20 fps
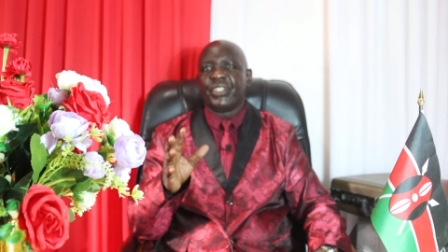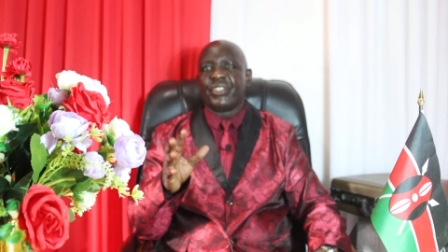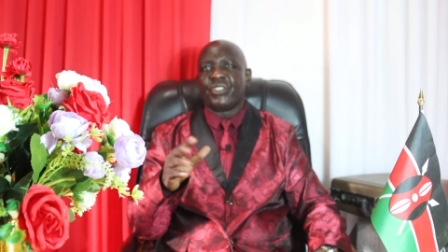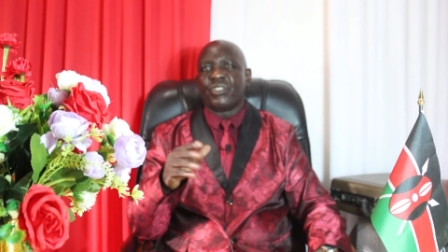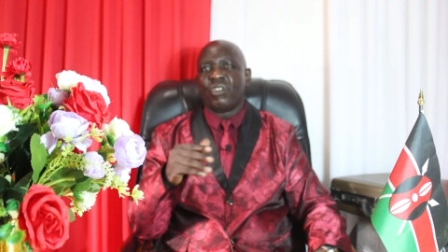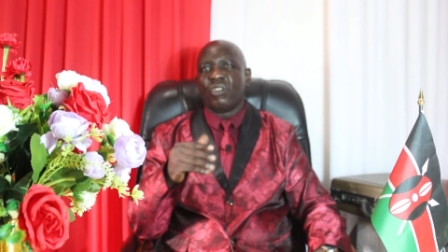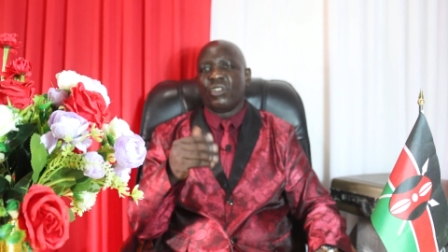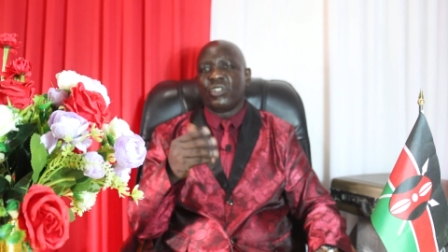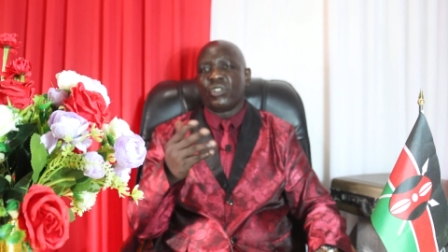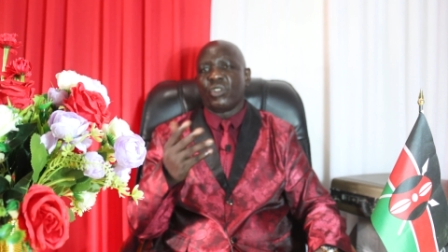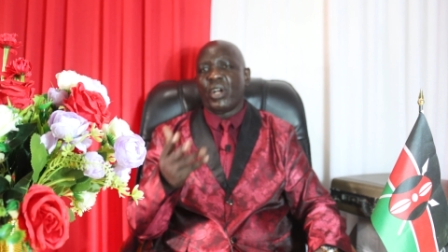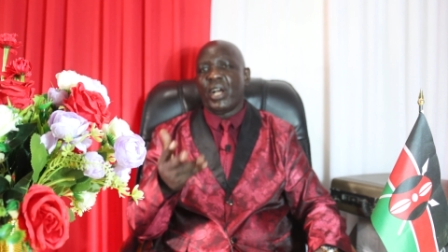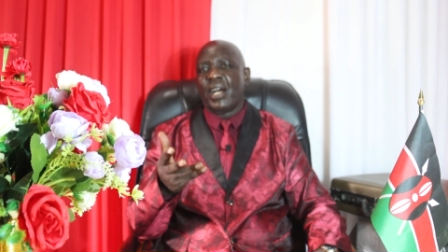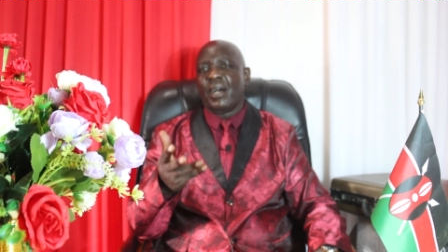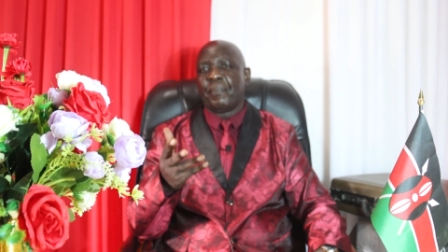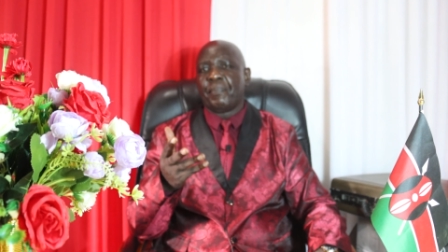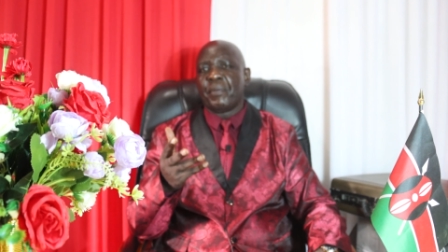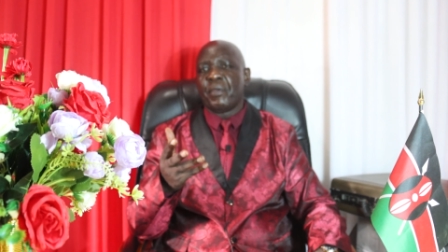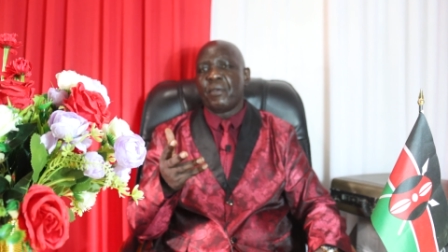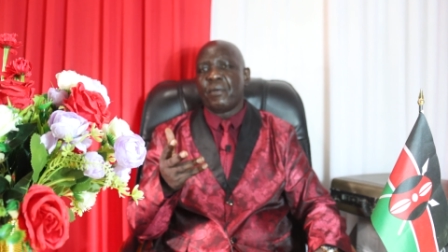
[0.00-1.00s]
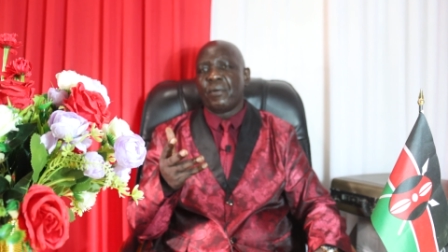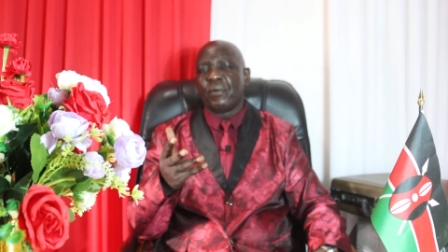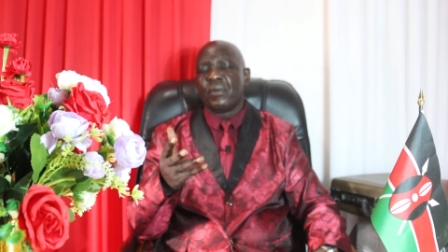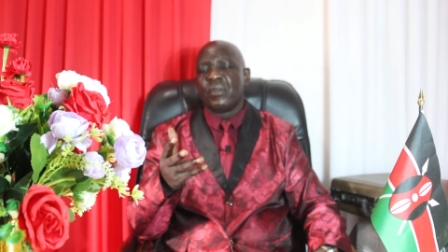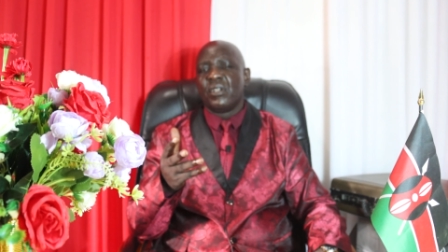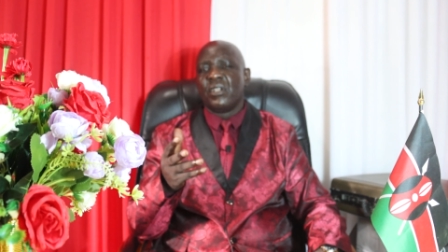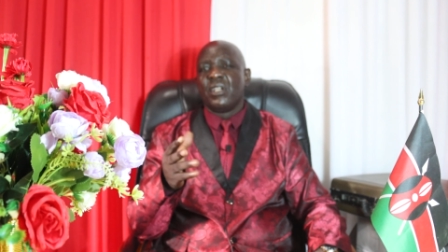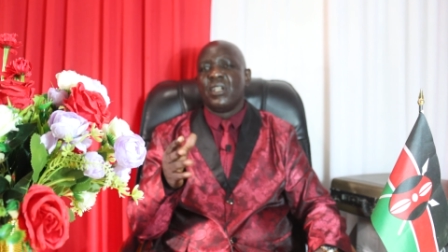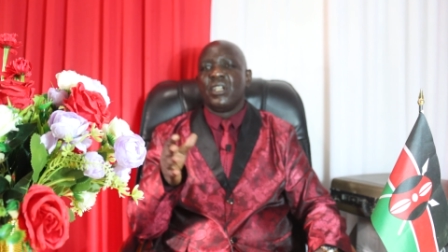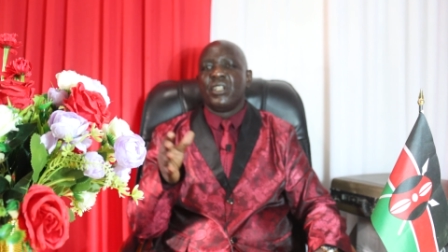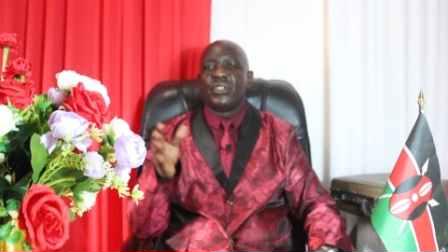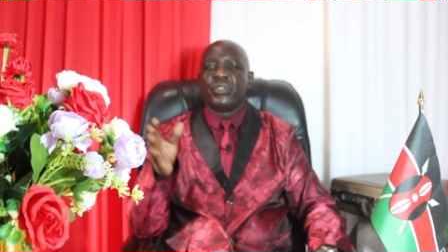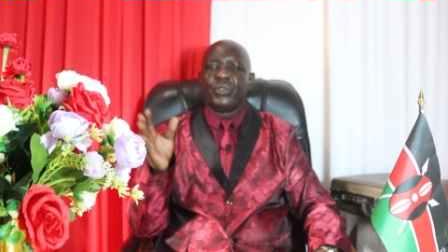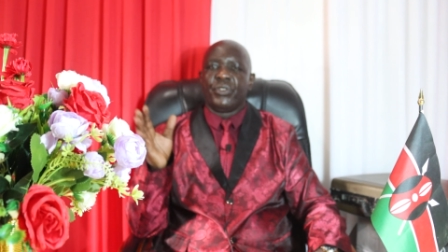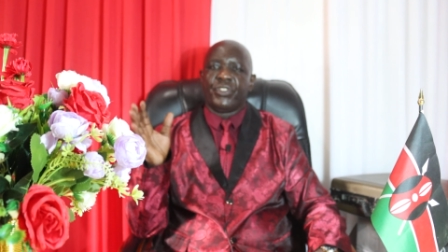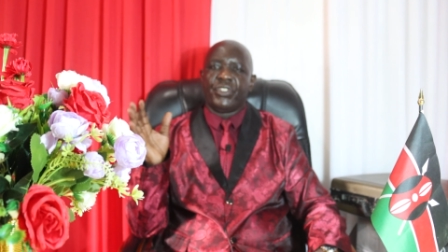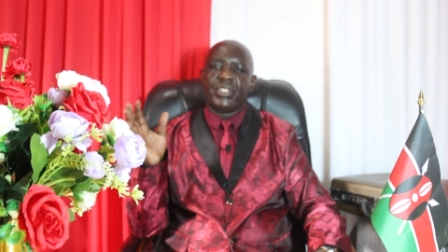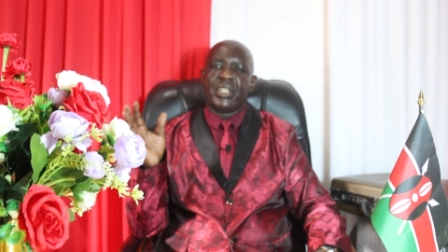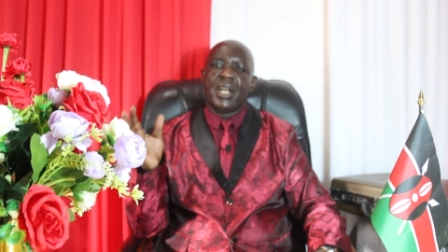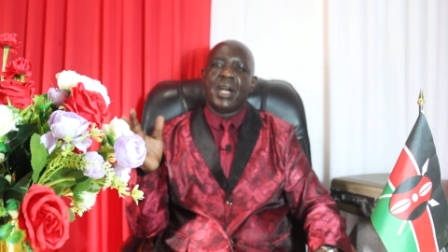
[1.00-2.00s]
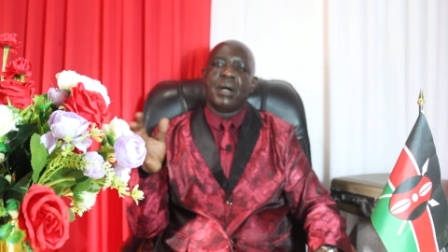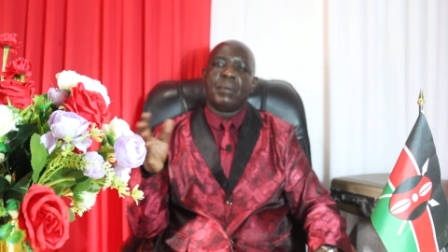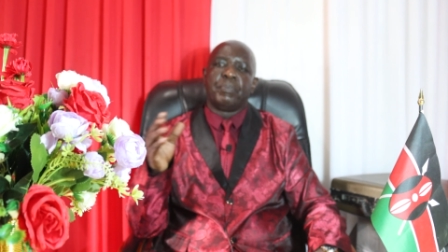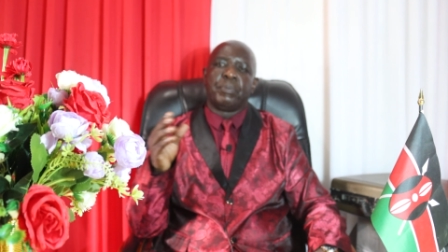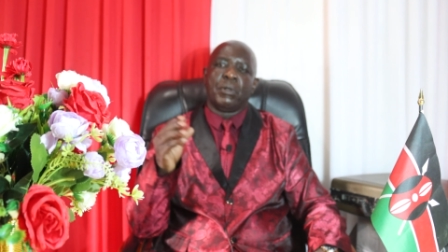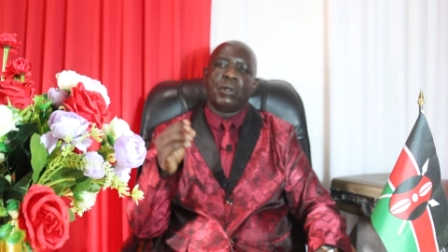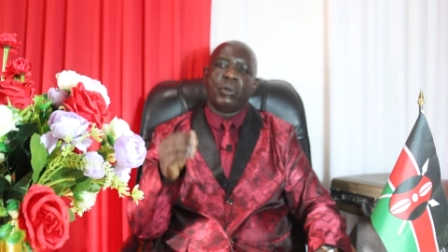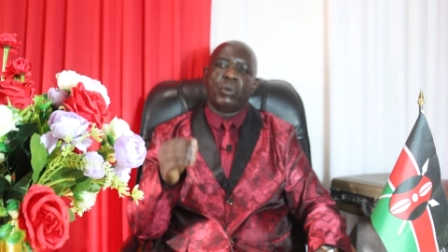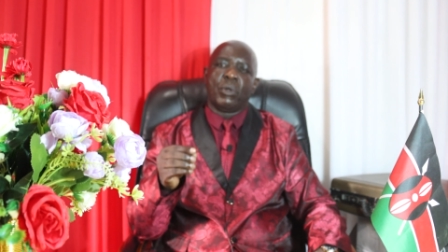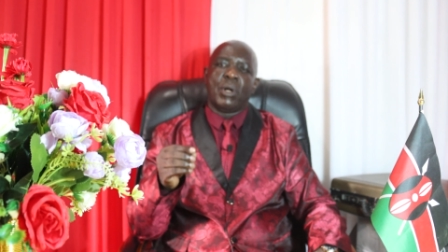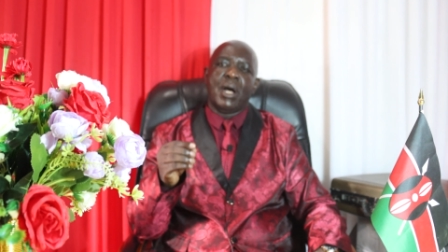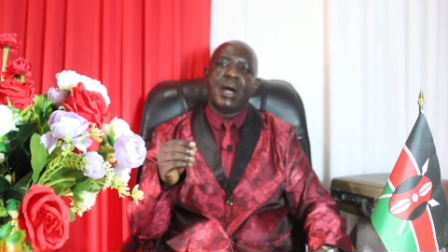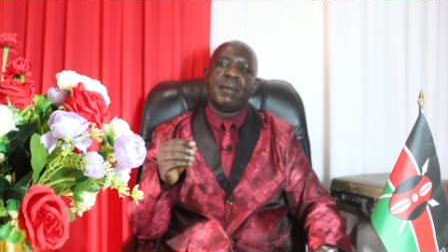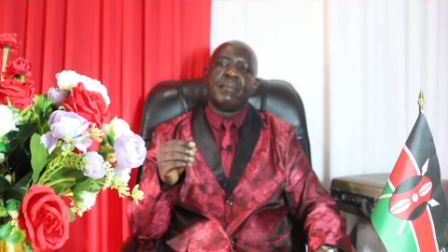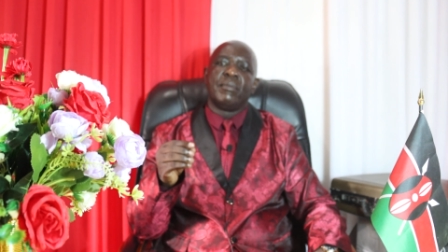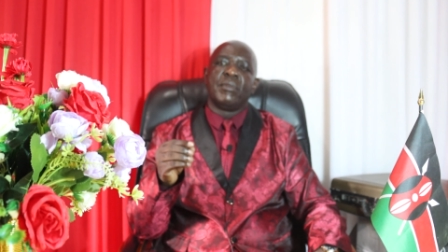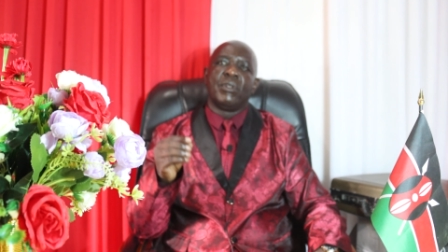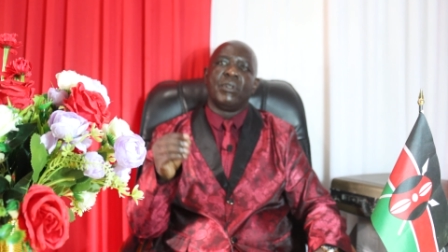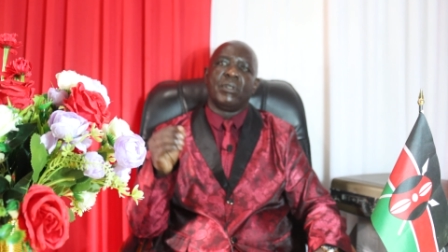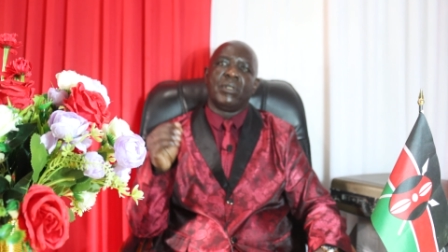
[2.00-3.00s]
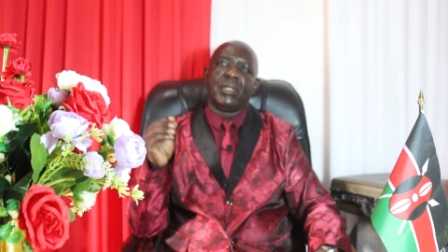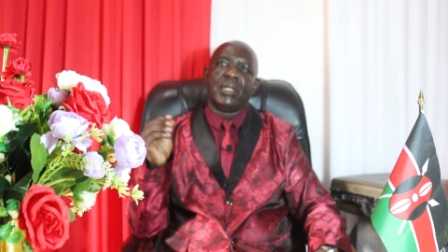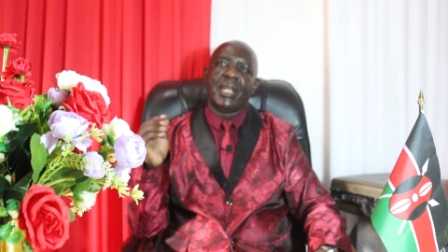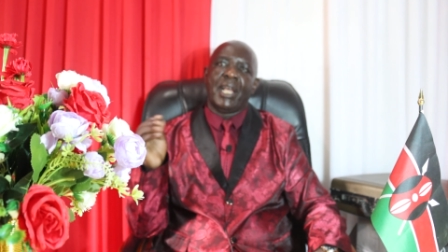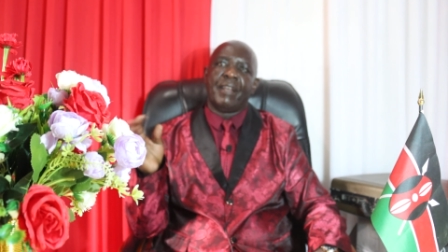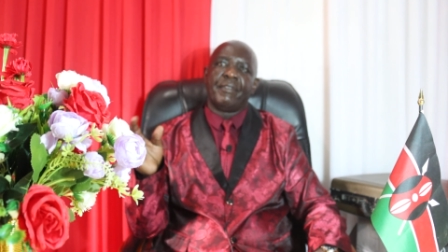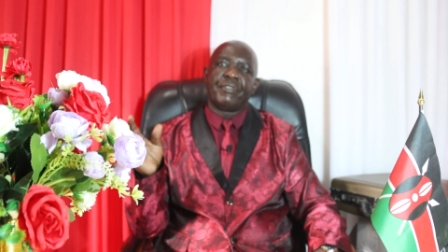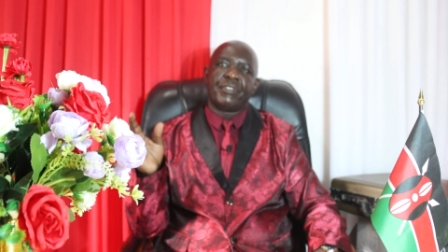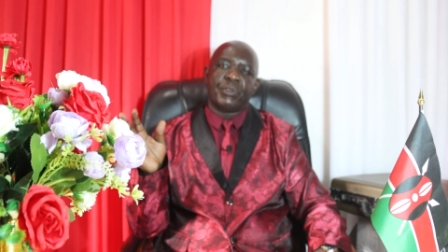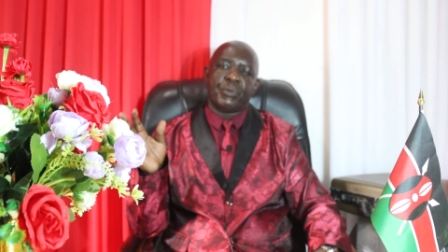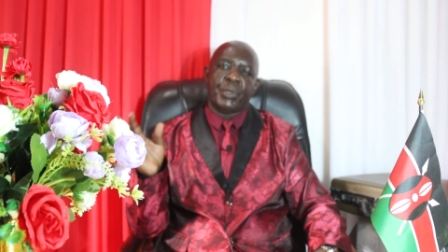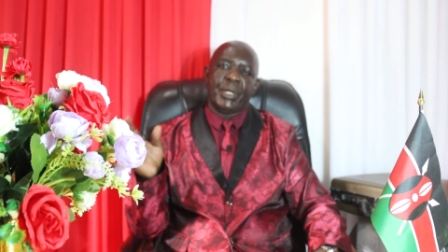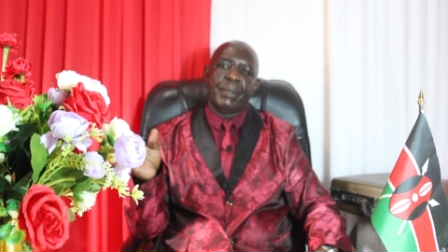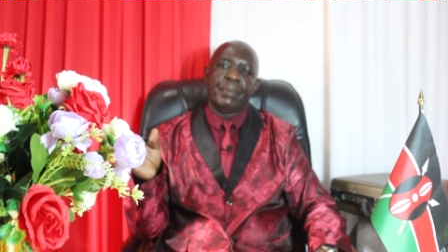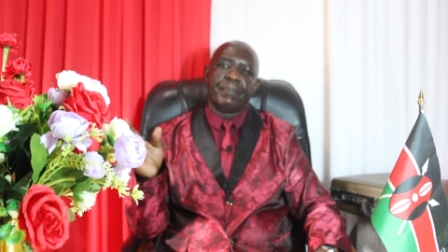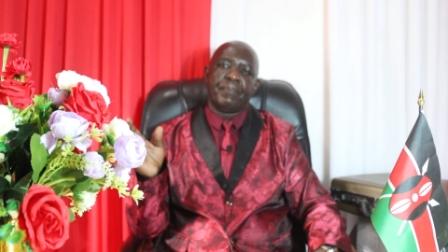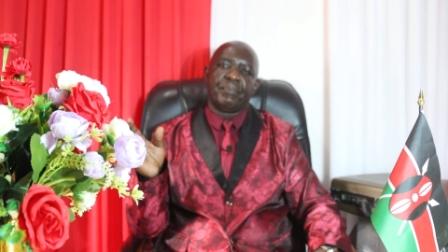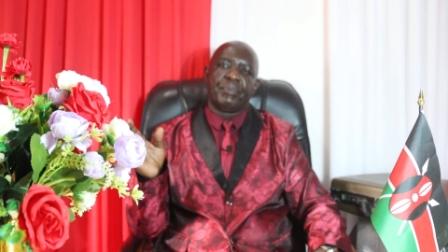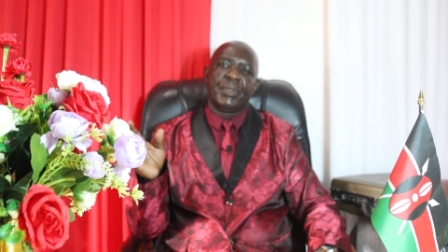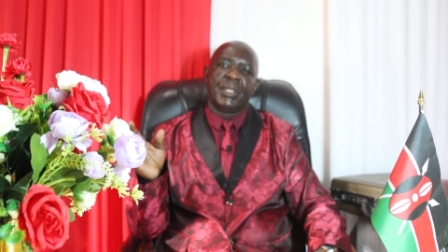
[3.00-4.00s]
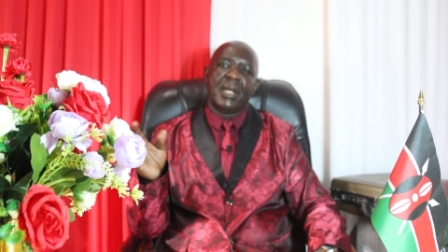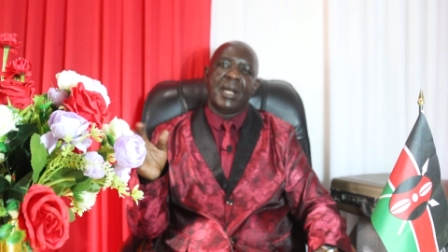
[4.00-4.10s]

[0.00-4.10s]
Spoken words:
is going to help you to see our program on live stream.